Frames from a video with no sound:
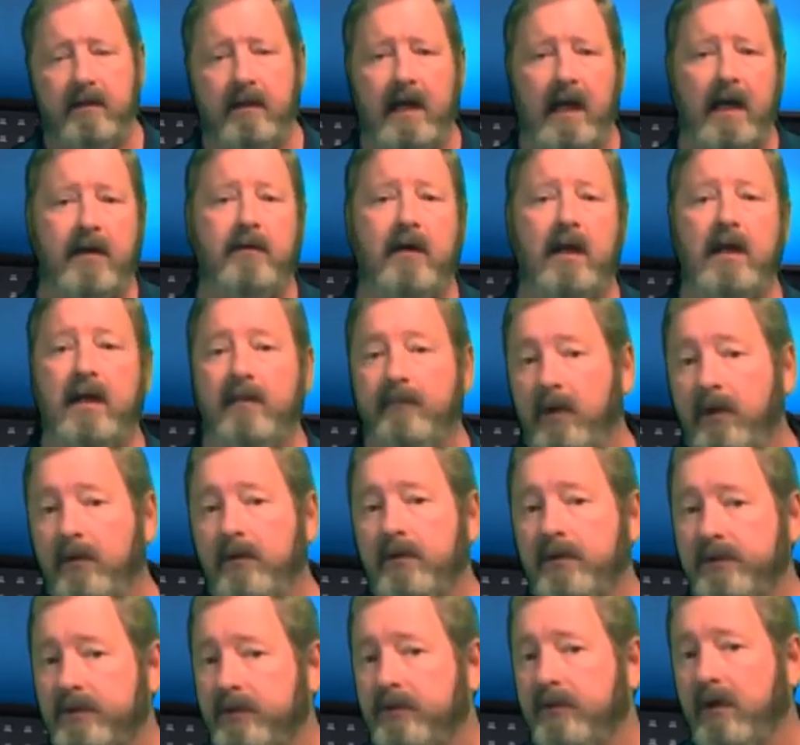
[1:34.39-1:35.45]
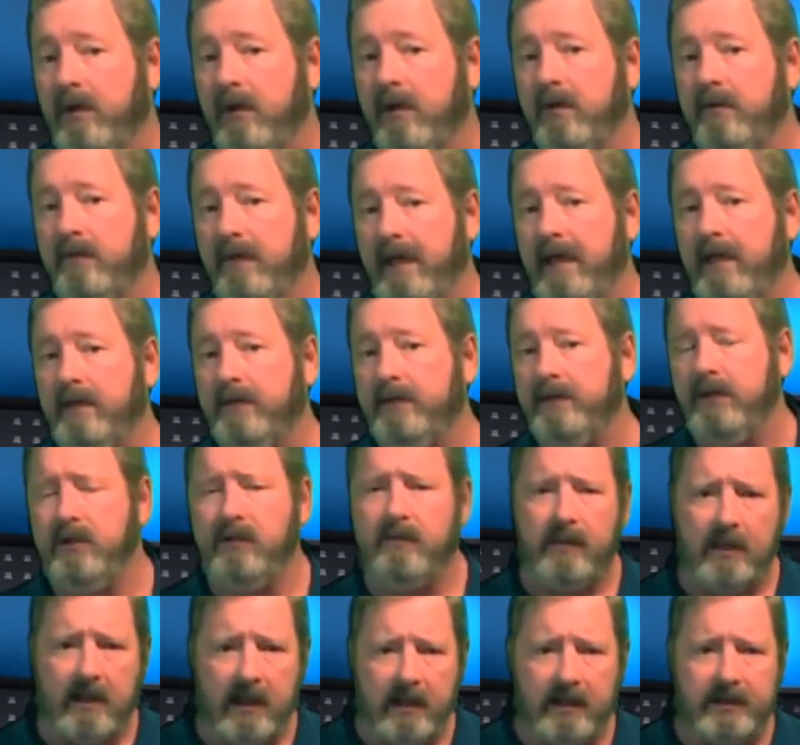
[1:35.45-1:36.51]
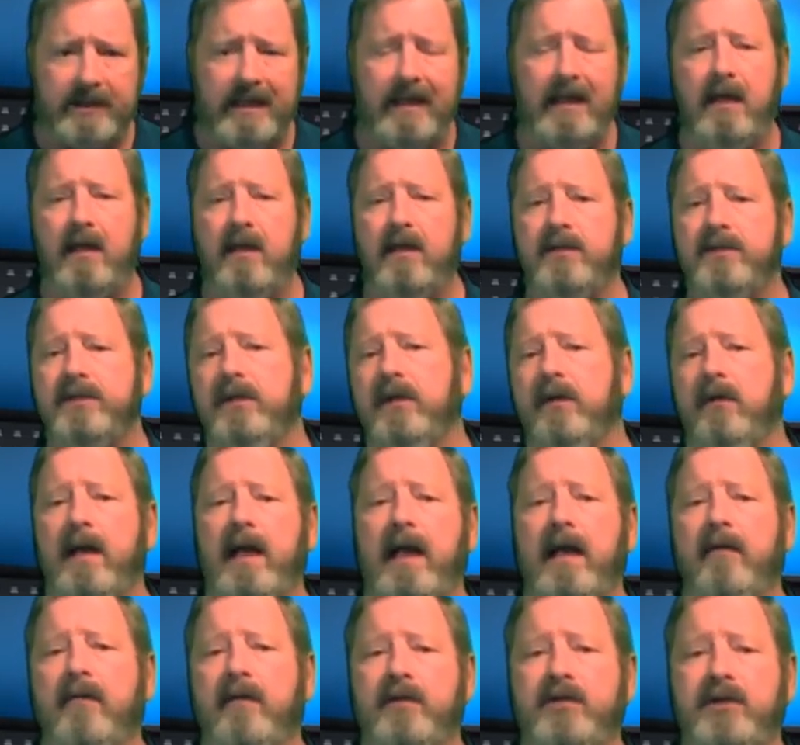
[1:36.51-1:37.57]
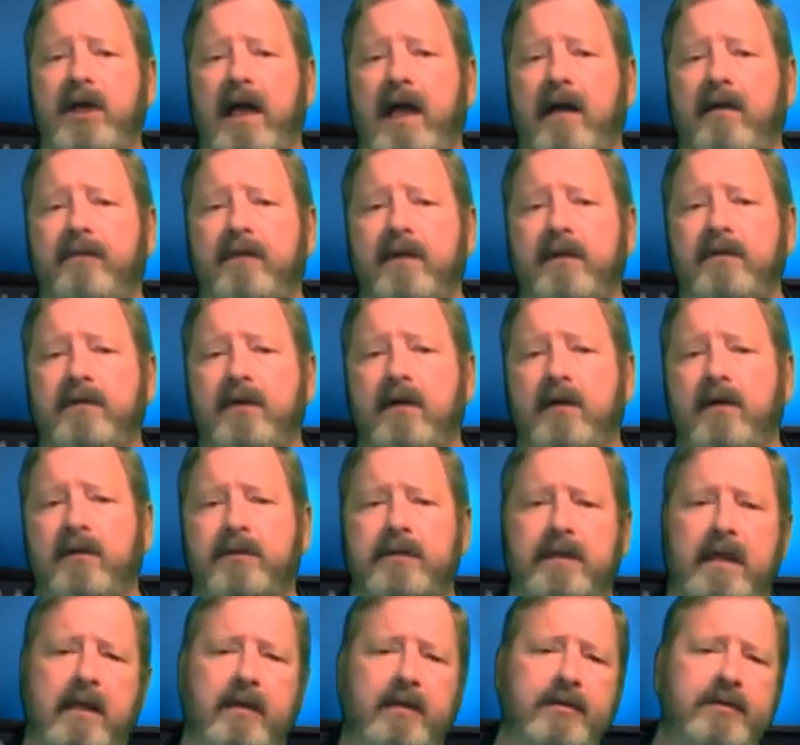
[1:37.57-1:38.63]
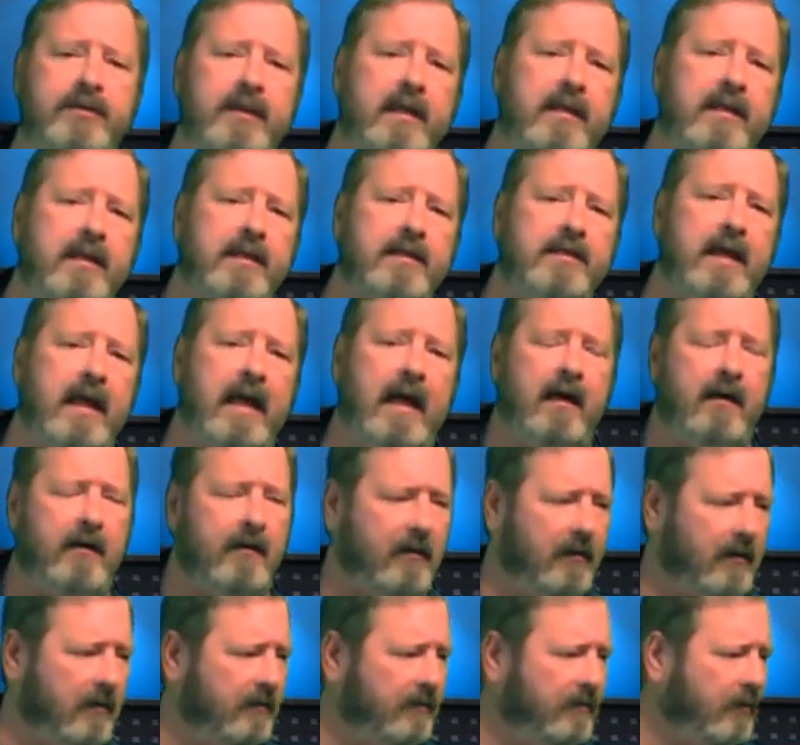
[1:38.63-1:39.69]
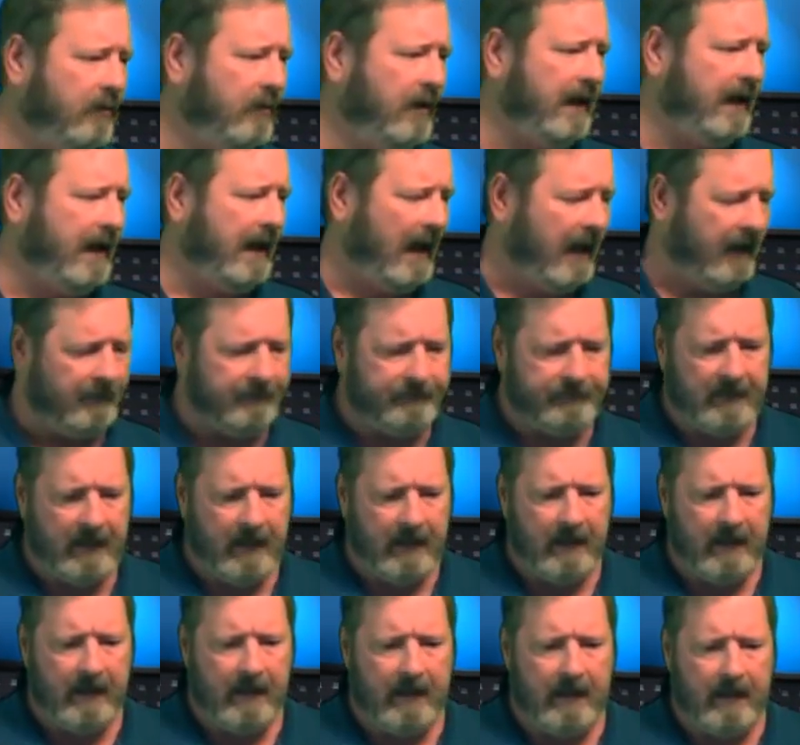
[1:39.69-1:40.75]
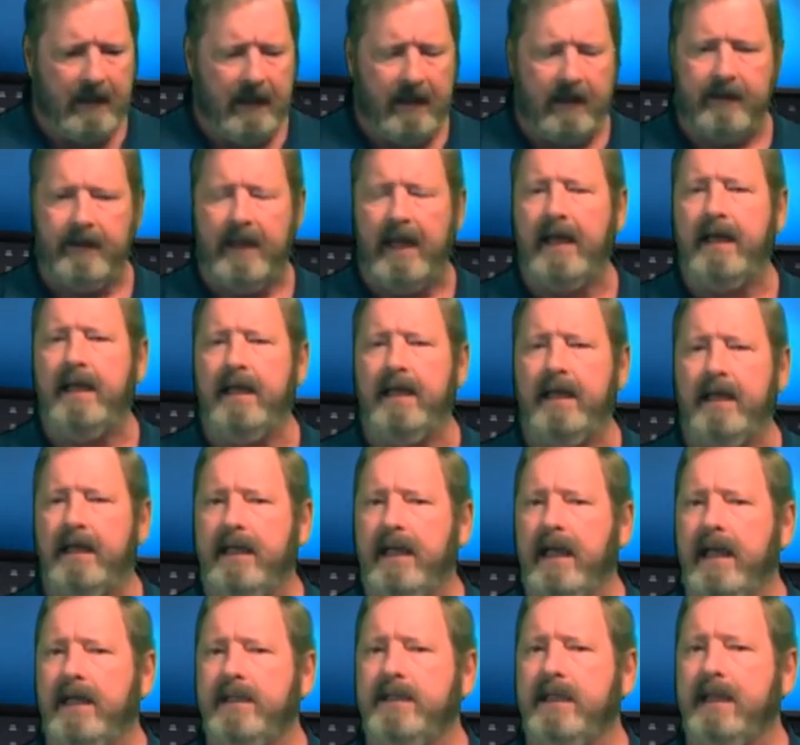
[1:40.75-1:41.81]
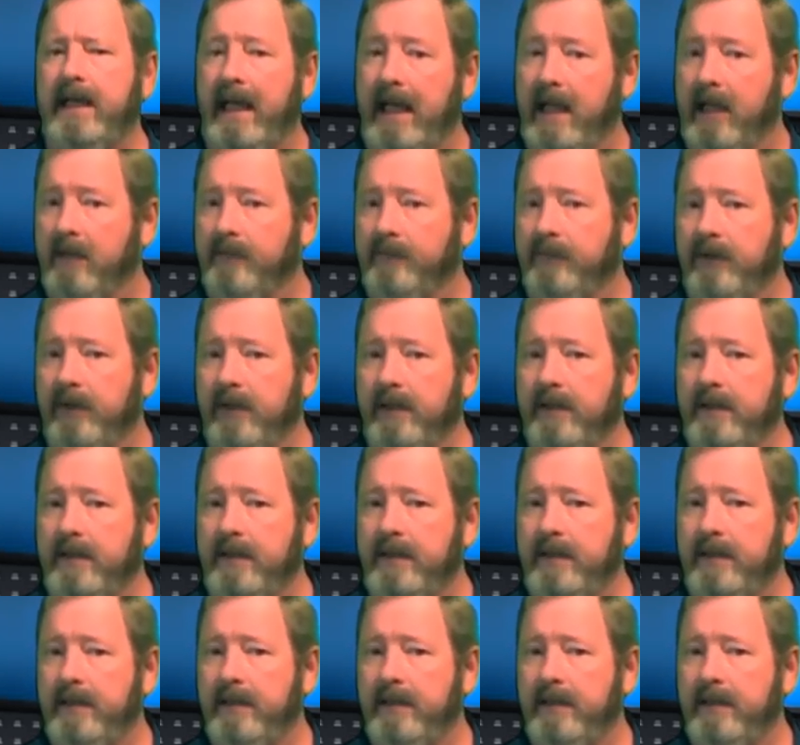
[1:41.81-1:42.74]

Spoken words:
Hydraulic motors are drawn round too because they also have a shaft that turns. Now you see this arrow pointing out, that indicates an output.